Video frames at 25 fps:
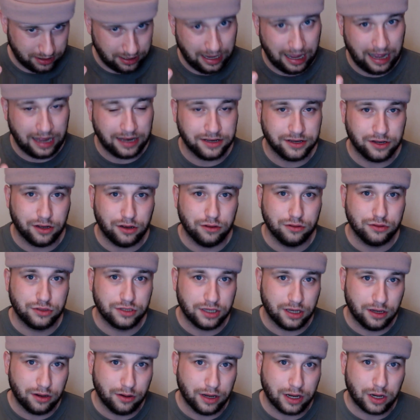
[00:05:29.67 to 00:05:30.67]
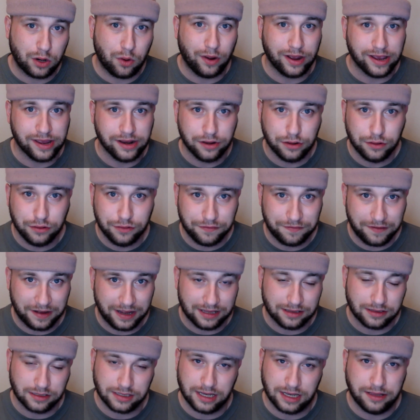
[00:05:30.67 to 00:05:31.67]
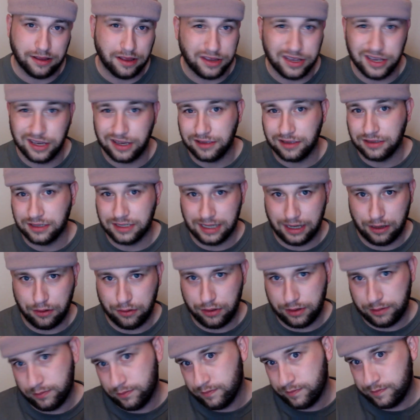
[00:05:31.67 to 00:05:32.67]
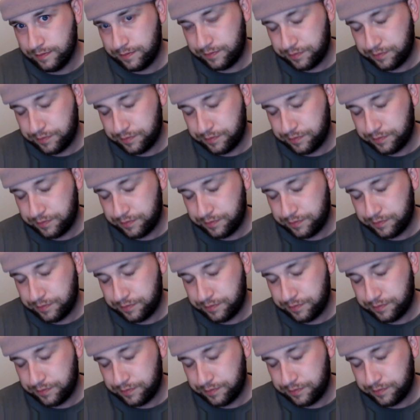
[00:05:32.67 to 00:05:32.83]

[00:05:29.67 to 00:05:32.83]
and also acquire new fans and then you can sell them